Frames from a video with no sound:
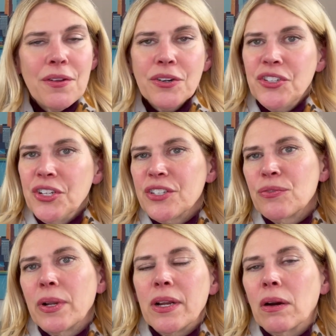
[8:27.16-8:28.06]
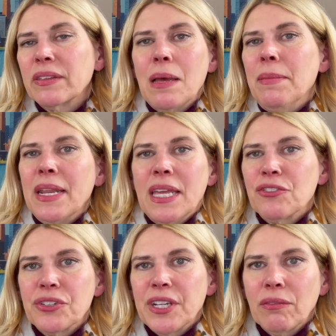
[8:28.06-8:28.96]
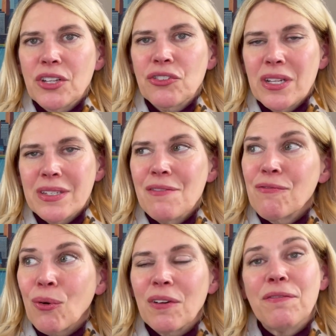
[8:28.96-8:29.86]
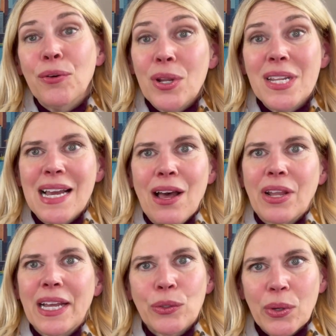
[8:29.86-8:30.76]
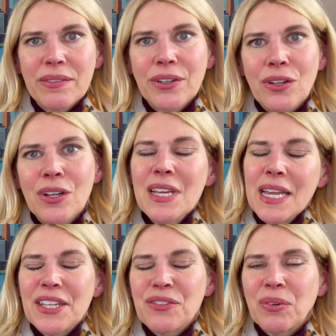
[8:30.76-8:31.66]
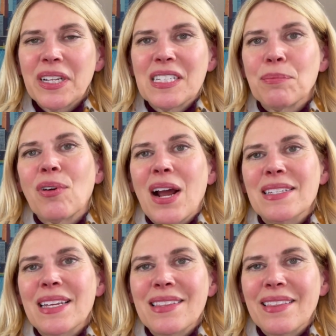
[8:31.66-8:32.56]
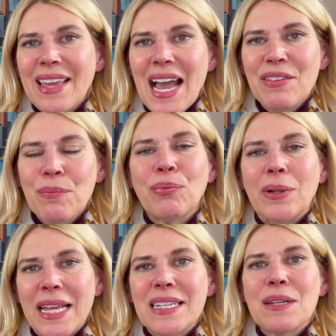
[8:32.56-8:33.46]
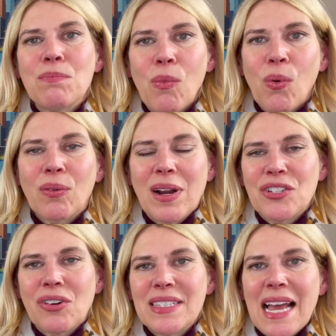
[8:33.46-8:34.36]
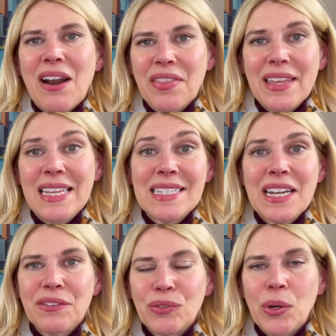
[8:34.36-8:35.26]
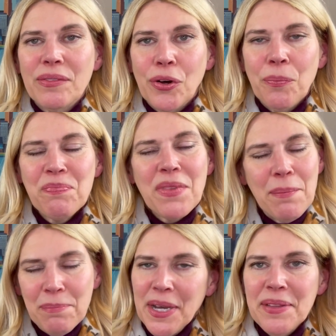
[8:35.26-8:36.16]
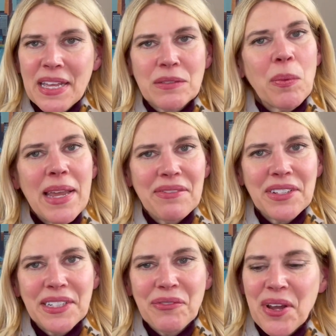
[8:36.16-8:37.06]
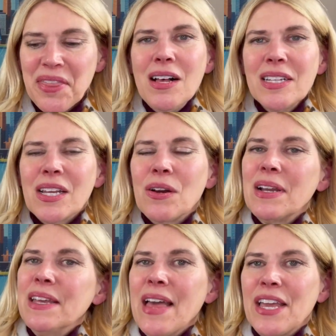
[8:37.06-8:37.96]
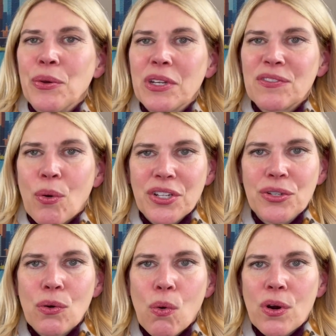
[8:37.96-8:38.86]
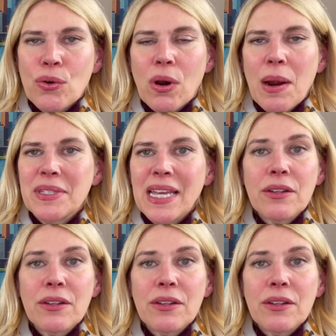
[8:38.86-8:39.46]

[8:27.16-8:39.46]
there just really aren't that many interesting restaurants. And for a foodie town like Louisville, it's really surprising that they haven't planted more restaurants out in the east end of Louisville. But that's what we have to live with. Also, in that US 42 corridor, I would say